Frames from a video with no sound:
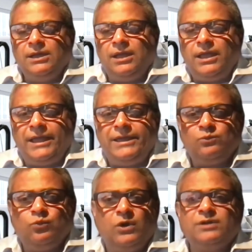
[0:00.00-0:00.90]

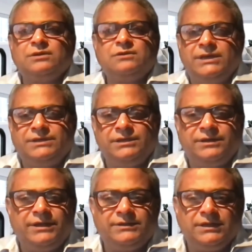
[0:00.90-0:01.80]
And one of the
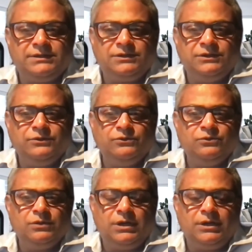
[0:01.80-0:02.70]
criteria that
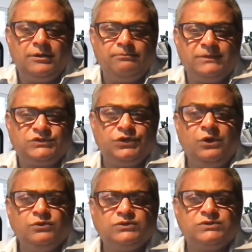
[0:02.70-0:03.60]
you
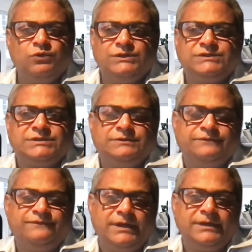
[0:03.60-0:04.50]
chose was to
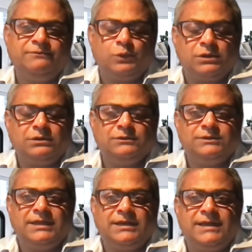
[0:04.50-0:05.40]
find a workload
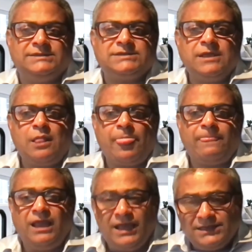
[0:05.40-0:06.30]
that has
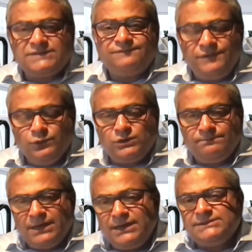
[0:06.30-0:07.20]
as few
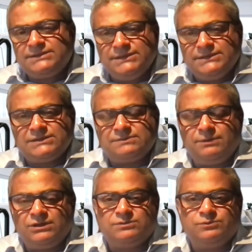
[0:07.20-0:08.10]
dependencies as
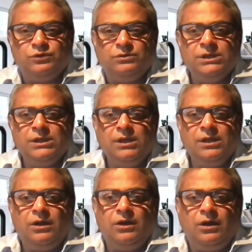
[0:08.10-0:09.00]
possible
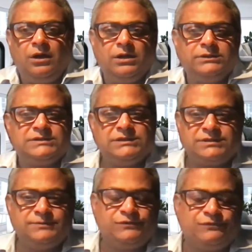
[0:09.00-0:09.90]
on
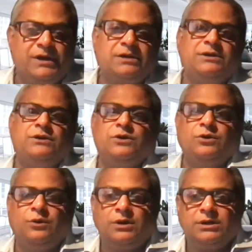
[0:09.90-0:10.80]
systems of record
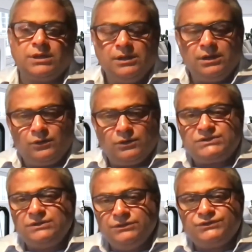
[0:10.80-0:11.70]
or
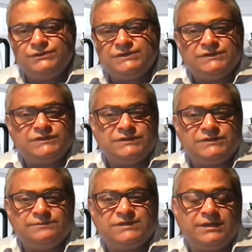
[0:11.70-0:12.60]
solutions and
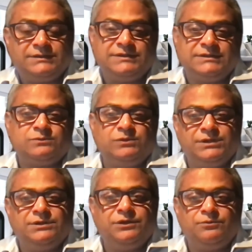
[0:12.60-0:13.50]
systems that exist
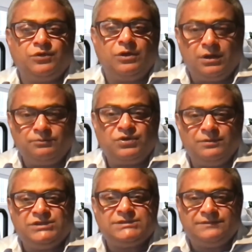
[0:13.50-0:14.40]
within your
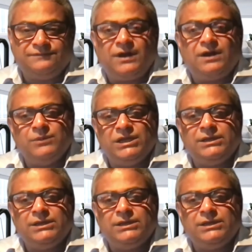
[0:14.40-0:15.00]
on-premise environment.